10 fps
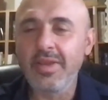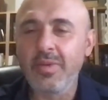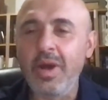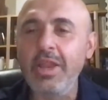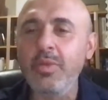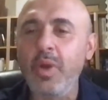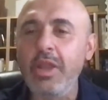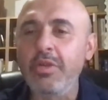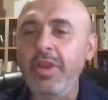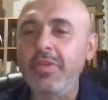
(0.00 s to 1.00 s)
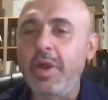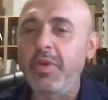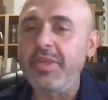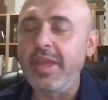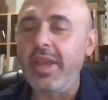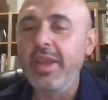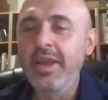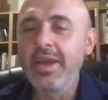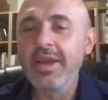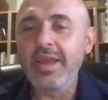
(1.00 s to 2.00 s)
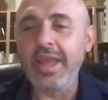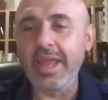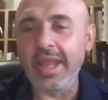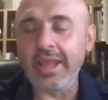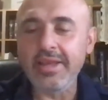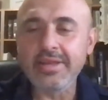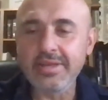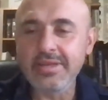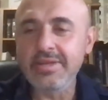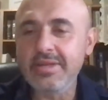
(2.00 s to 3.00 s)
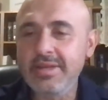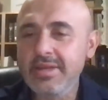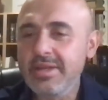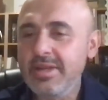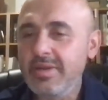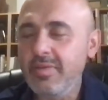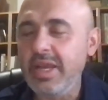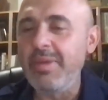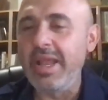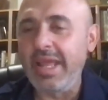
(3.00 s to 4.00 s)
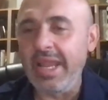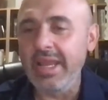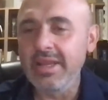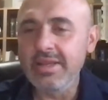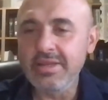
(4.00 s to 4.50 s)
Why do why do Greeks always say ere? Come on, ere.